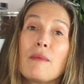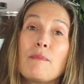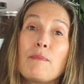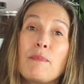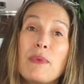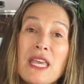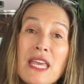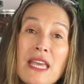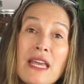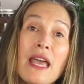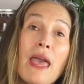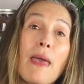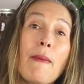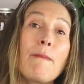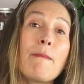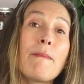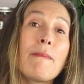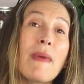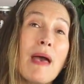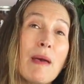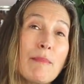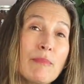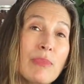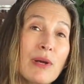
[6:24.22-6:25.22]
being a
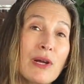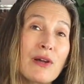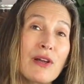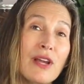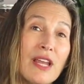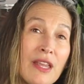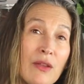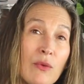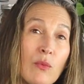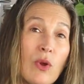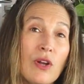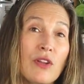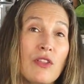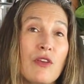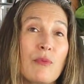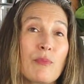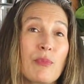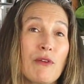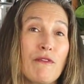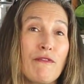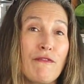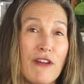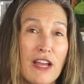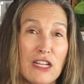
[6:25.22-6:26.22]
member in one of the
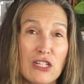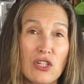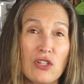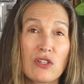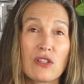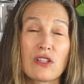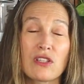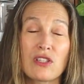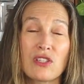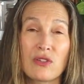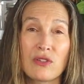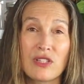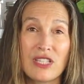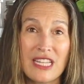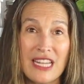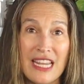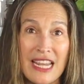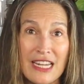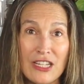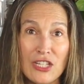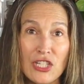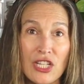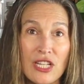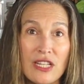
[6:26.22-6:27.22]
professional
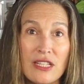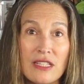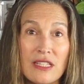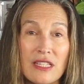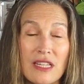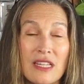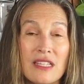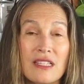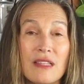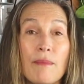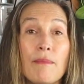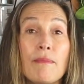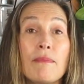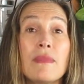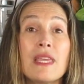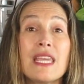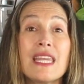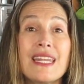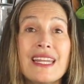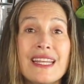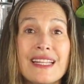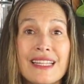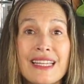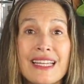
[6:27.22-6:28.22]
associations is
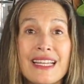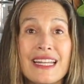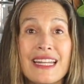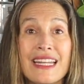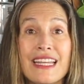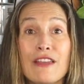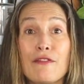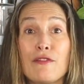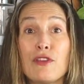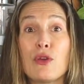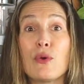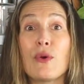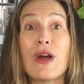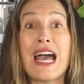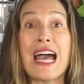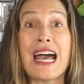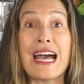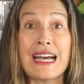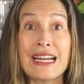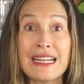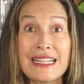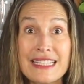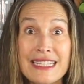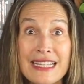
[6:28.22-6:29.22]
immediately going to give you
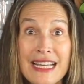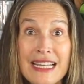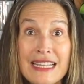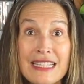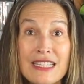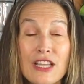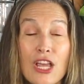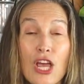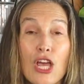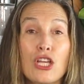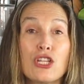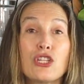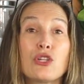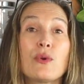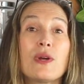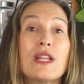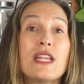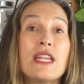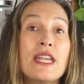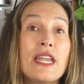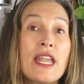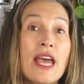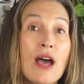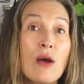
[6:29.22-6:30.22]
access to a
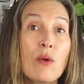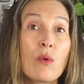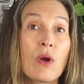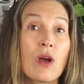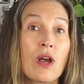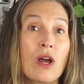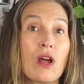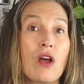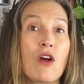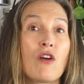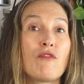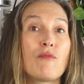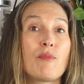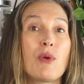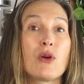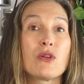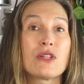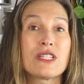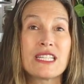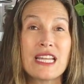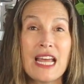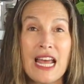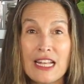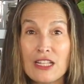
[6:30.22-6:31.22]
network of
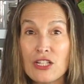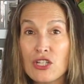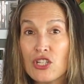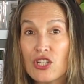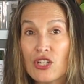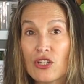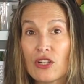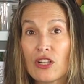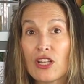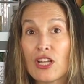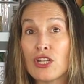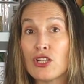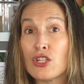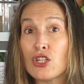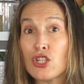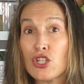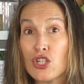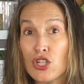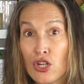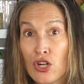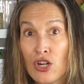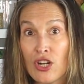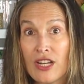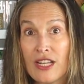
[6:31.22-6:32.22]
potential
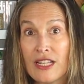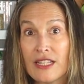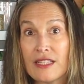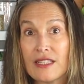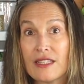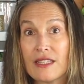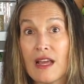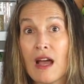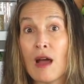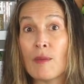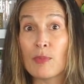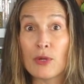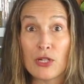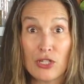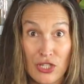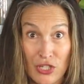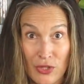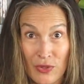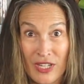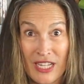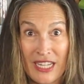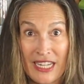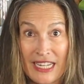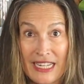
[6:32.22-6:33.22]
insurance
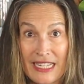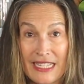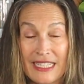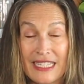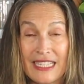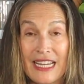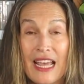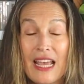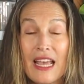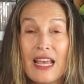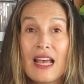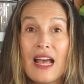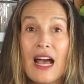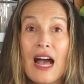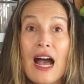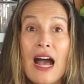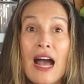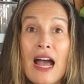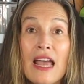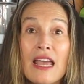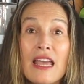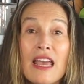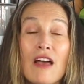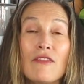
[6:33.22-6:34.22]
opportunities.
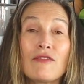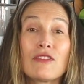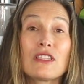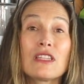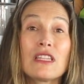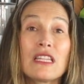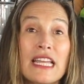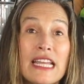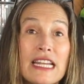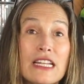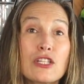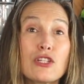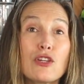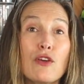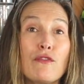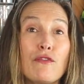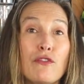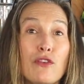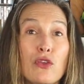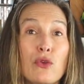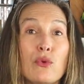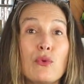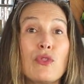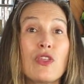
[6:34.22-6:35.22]
I have linked a
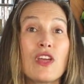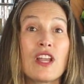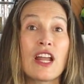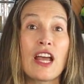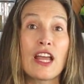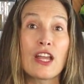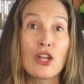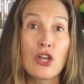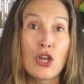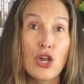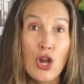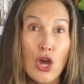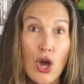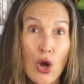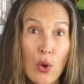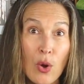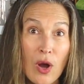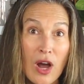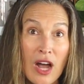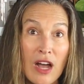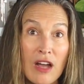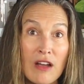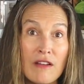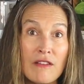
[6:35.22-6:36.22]
few that I
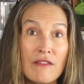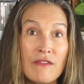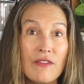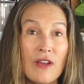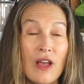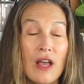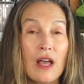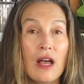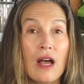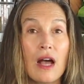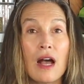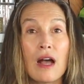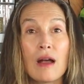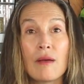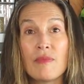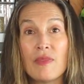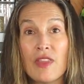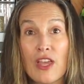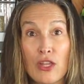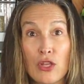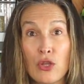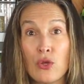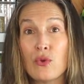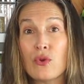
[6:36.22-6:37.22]
know of
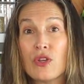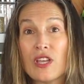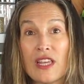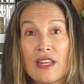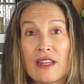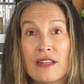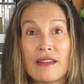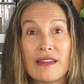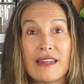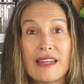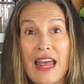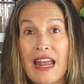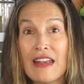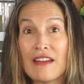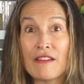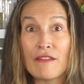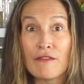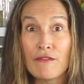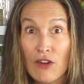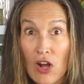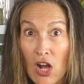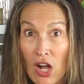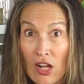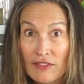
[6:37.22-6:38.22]
that you can get
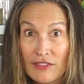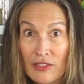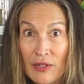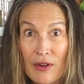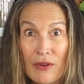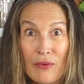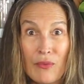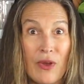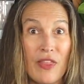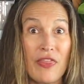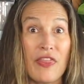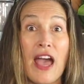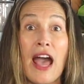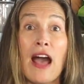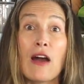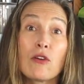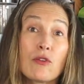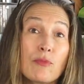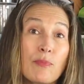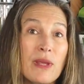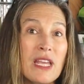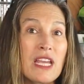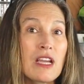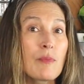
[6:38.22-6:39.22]
involved in
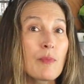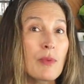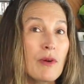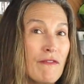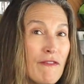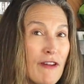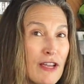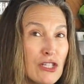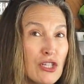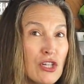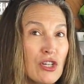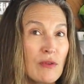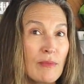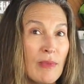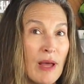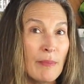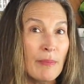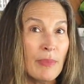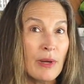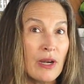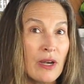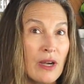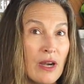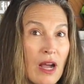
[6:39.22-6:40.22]
without being a professional
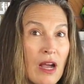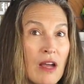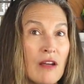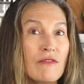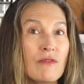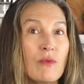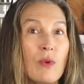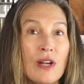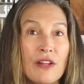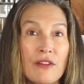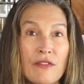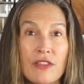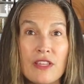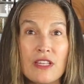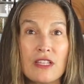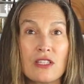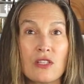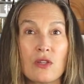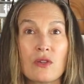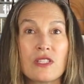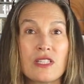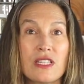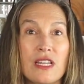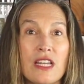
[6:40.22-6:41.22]
member of one of the
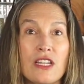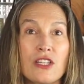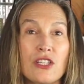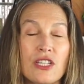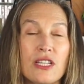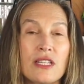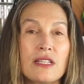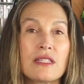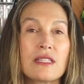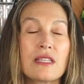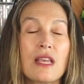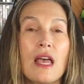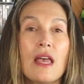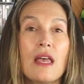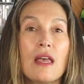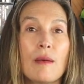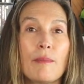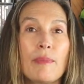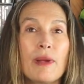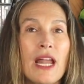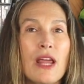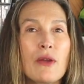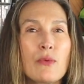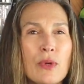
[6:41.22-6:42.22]
associations,
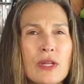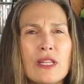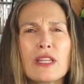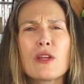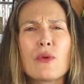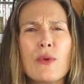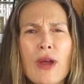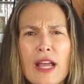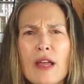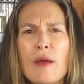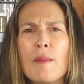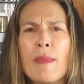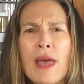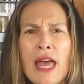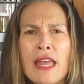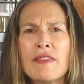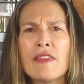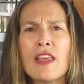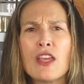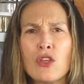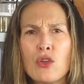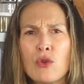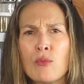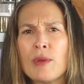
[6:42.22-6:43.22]
but I really
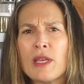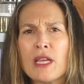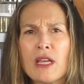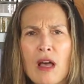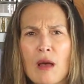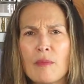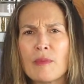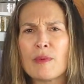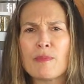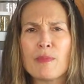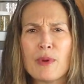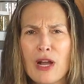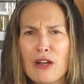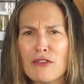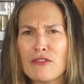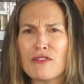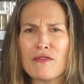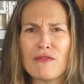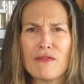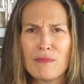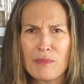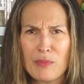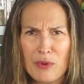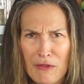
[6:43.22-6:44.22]
recommend that you become a
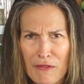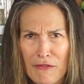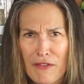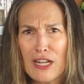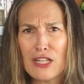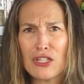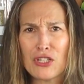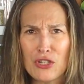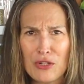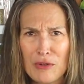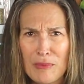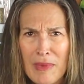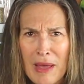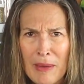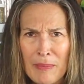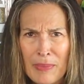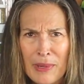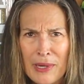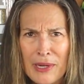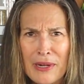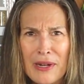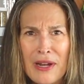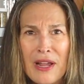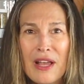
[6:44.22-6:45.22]
professional
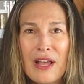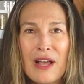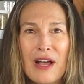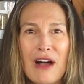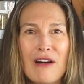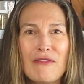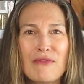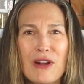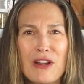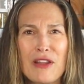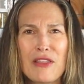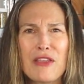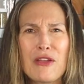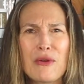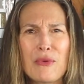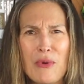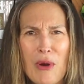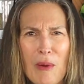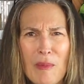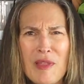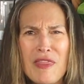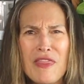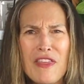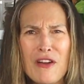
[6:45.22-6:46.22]
member of one of the
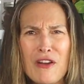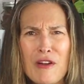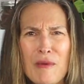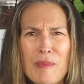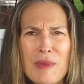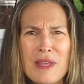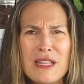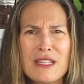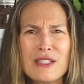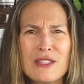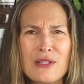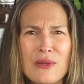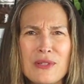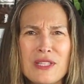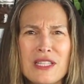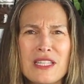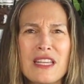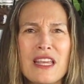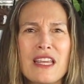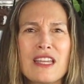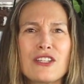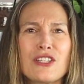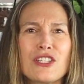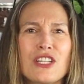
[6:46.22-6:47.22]
aromatherapy
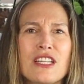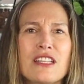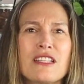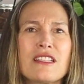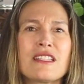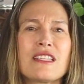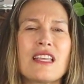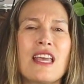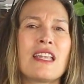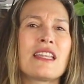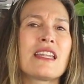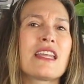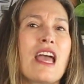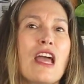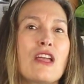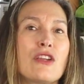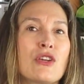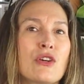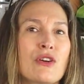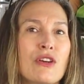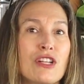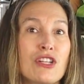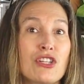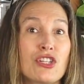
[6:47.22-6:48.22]
associations and get
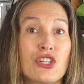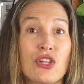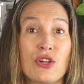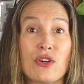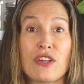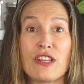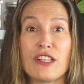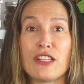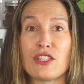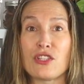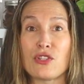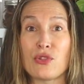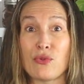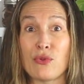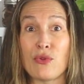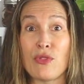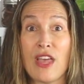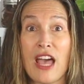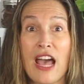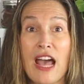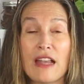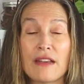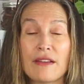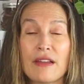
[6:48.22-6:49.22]
your insurance through
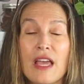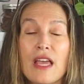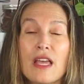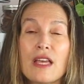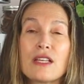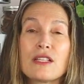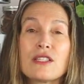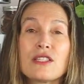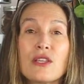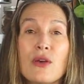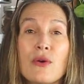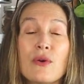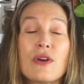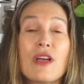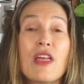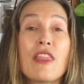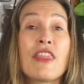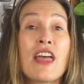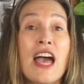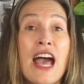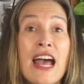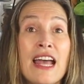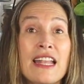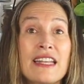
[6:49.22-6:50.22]
that. So
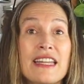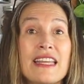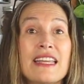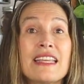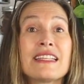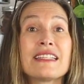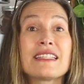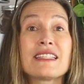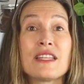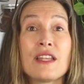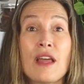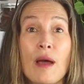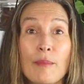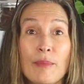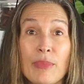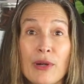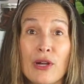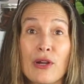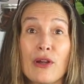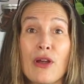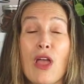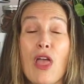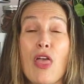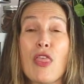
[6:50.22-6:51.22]
that is
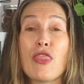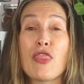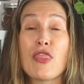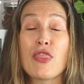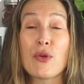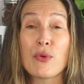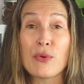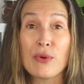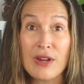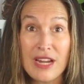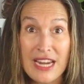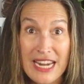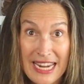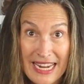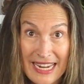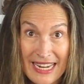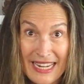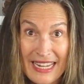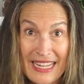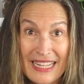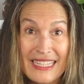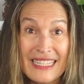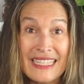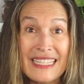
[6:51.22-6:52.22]
number
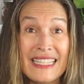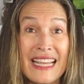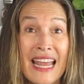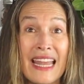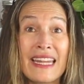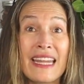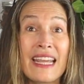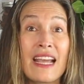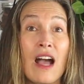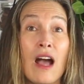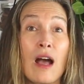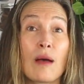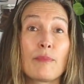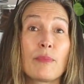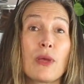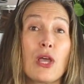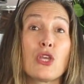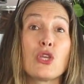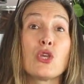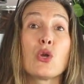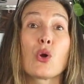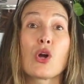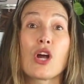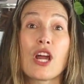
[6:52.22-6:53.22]
3, setting up
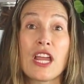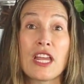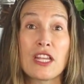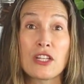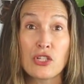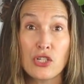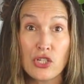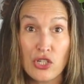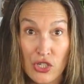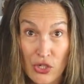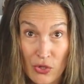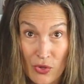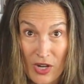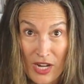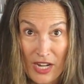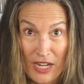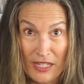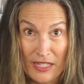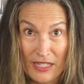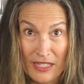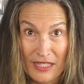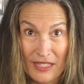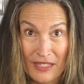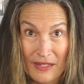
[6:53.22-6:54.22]
your
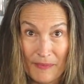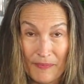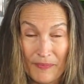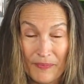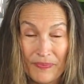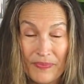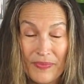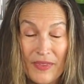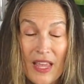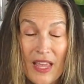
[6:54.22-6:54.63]
insurance.